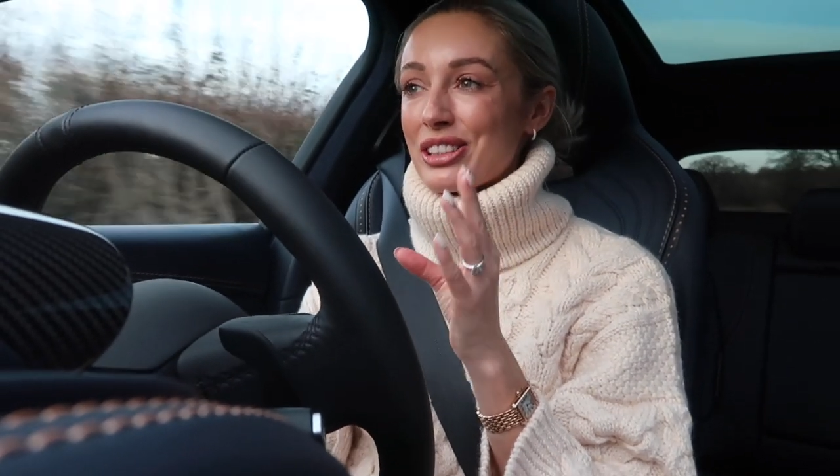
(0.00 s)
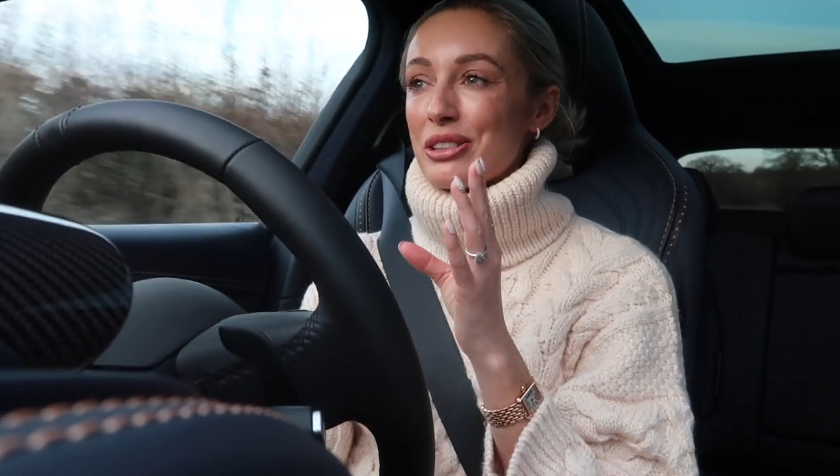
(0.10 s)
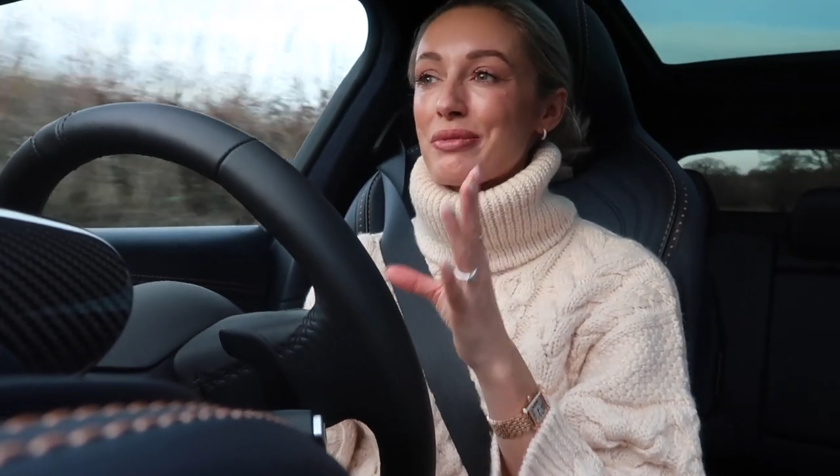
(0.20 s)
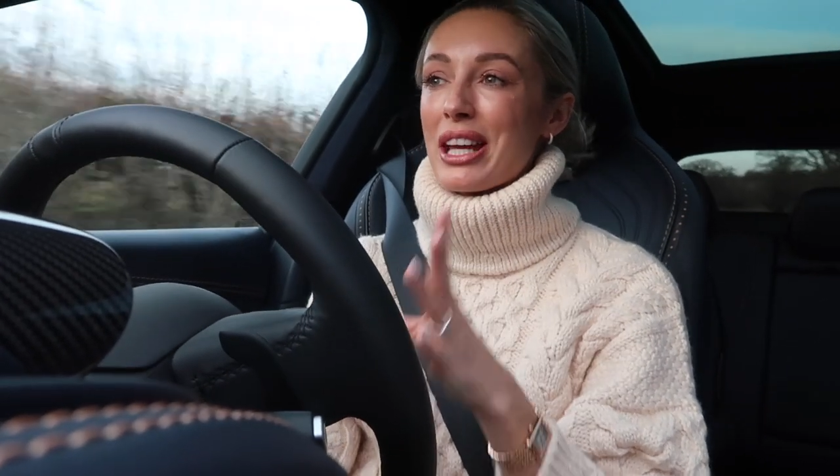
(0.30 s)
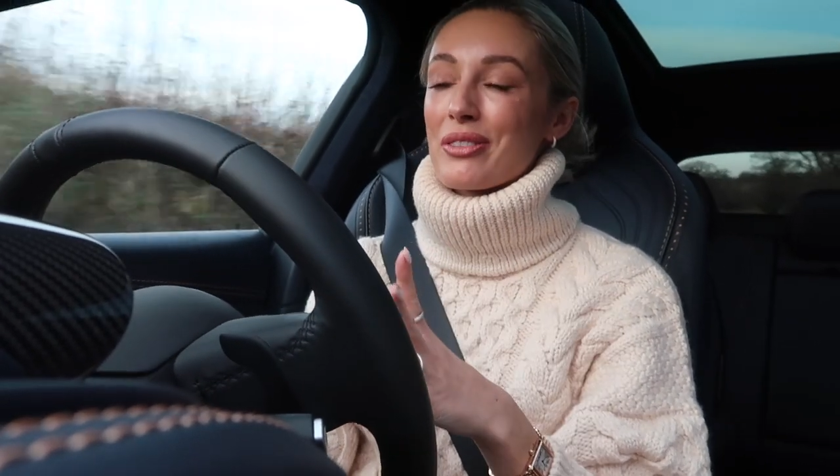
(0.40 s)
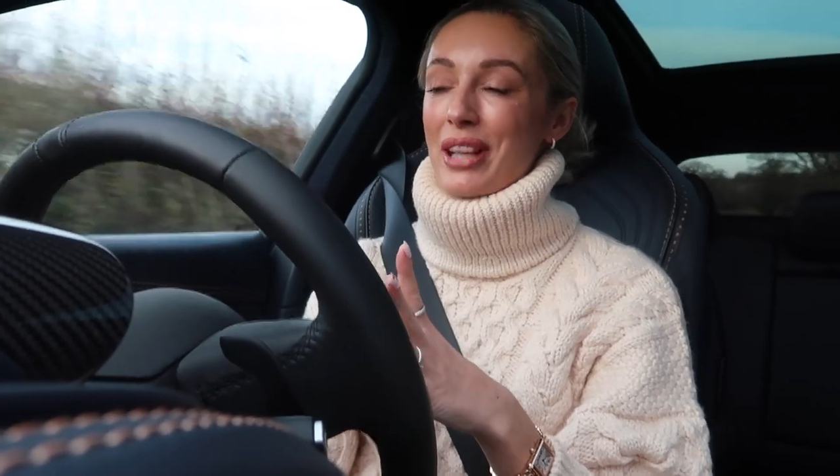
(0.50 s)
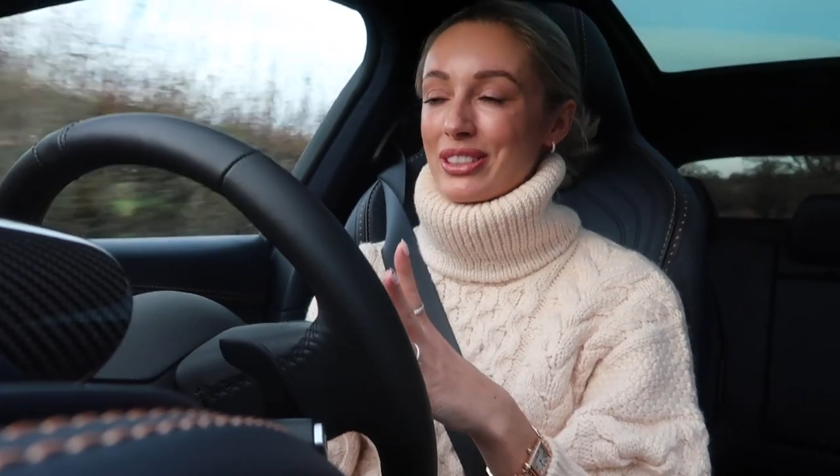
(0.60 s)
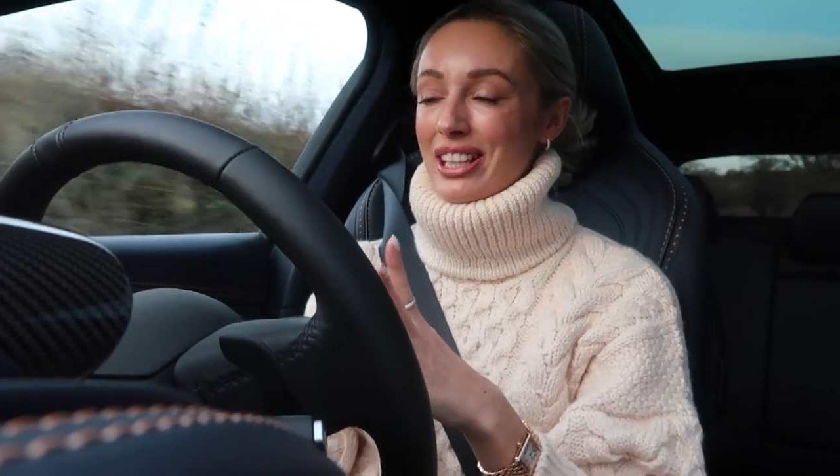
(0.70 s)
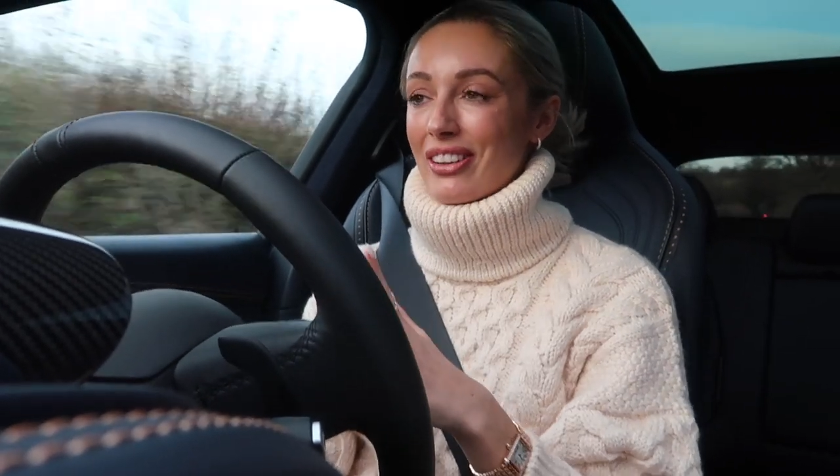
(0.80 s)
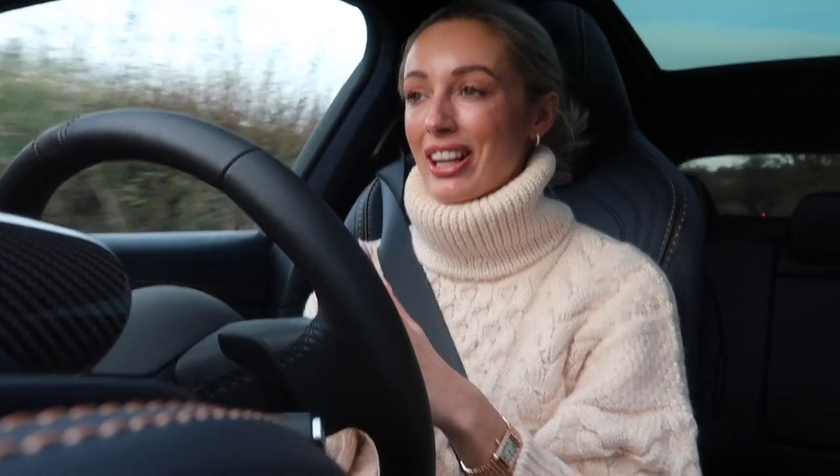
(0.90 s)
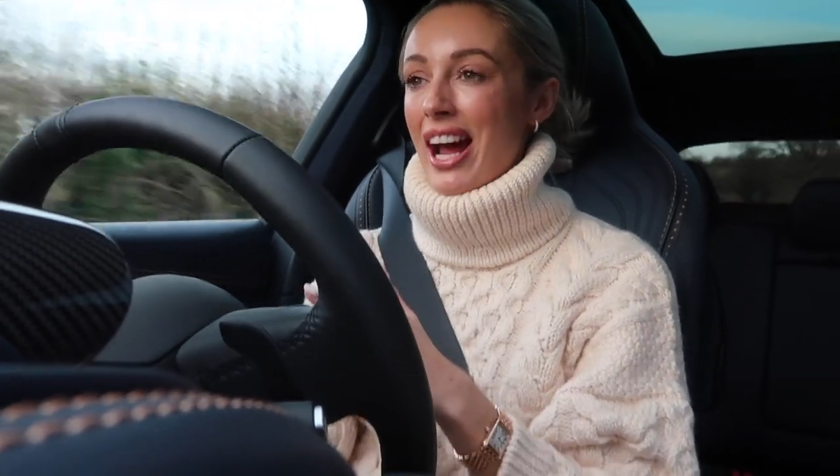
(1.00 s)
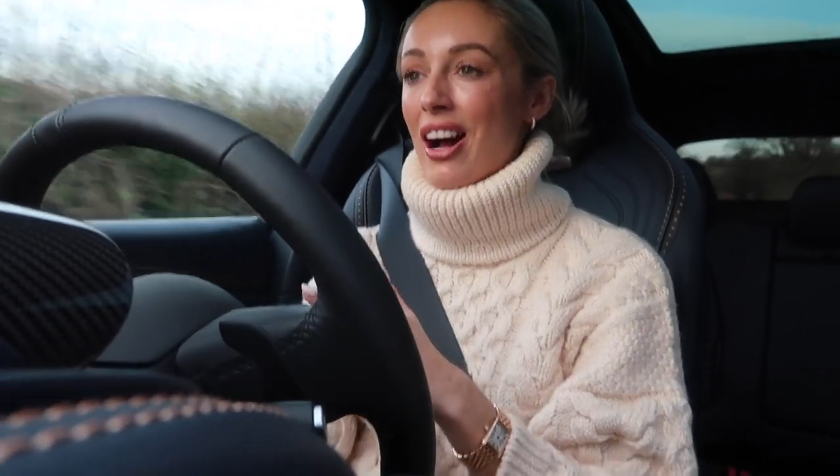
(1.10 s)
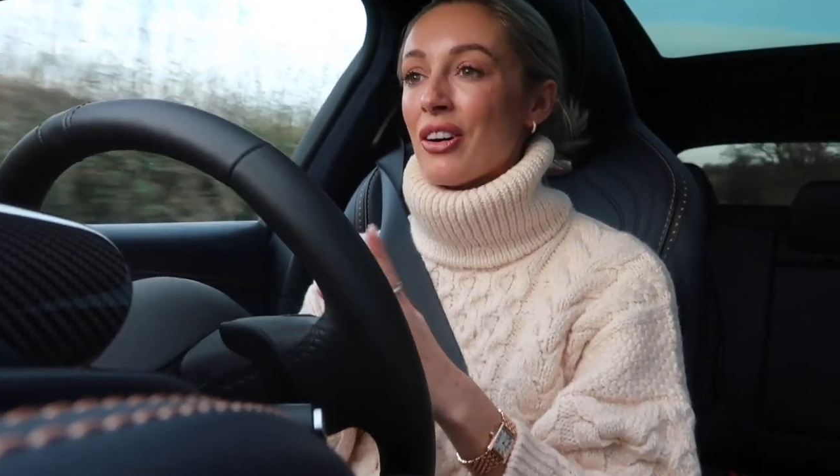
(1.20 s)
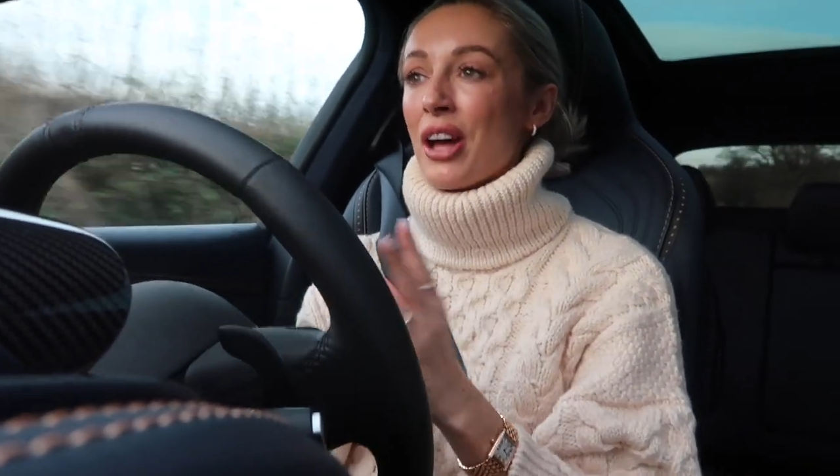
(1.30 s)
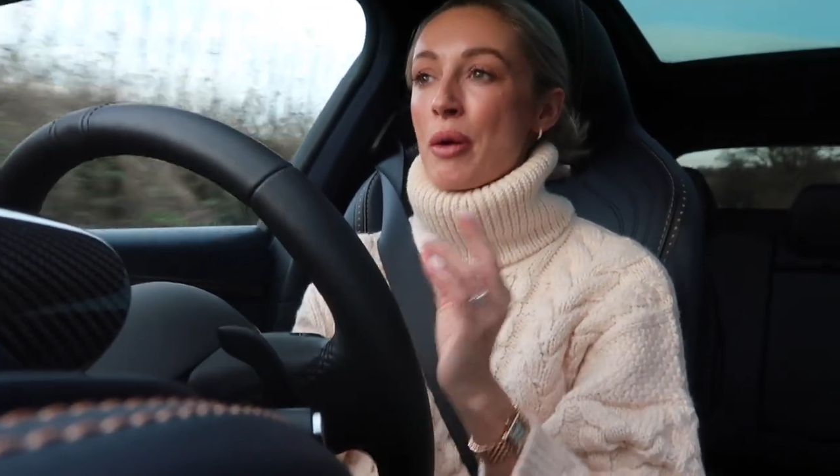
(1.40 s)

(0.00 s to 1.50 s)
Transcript: you may not be able to hear it now,